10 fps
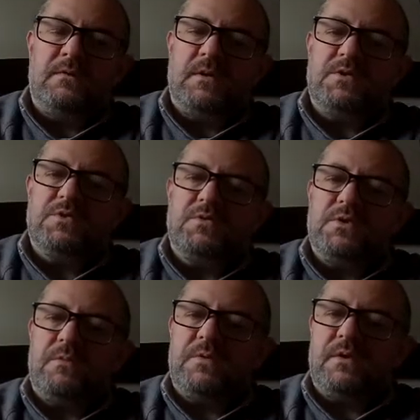That shows
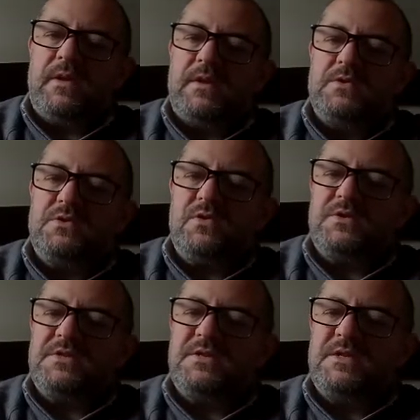up, the leather's not
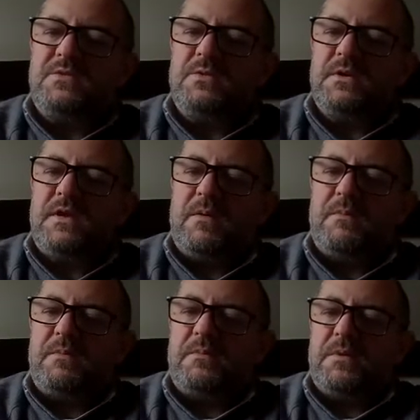sealed at that
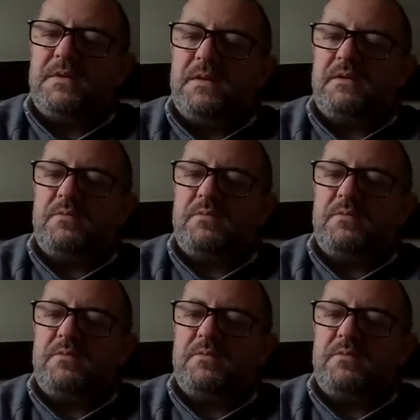particular